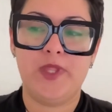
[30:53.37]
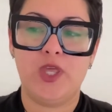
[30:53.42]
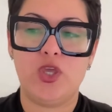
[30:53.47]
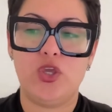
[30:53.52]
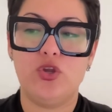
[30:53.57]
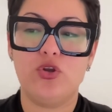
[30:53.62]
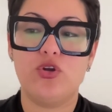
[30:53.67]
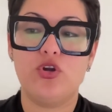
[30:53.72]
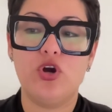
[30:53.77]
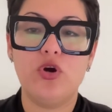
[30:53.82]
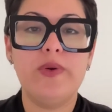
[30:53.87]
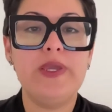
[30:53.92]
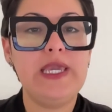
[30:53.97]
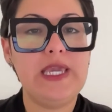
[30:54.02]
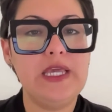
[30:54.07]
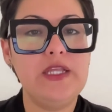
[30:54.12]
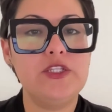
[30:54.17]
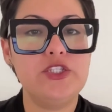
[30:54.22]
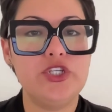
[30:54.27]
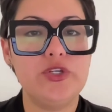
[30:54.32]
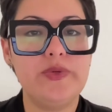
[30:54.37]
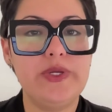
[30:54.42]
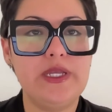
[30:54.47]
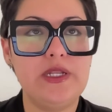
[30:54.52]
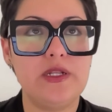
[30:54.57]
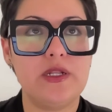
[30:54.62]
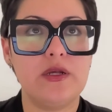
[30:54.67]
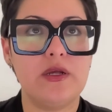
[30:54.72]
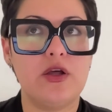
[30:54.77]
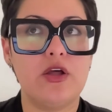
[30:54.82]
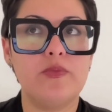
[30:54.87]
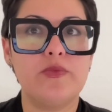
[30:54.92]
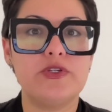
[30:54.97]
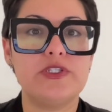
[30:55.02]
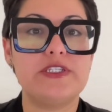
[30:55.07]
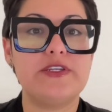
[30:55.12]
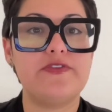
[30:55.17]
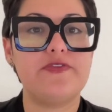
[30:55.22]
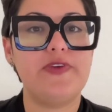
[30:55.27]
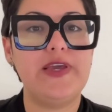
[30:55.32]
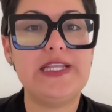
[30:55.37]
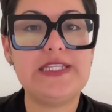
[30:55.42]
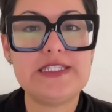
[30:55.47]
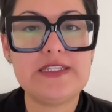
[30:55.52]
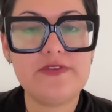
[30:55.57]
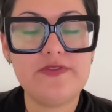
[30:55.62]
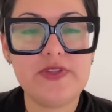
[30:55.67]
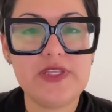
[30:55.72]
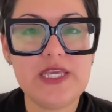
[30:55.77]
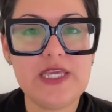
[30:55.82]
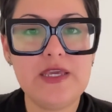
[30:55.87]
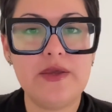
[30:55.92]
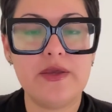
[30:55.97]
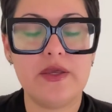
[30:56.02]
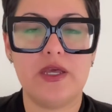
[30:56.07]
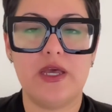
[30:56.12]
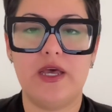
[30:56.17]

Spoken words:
you're going into it almost defensively.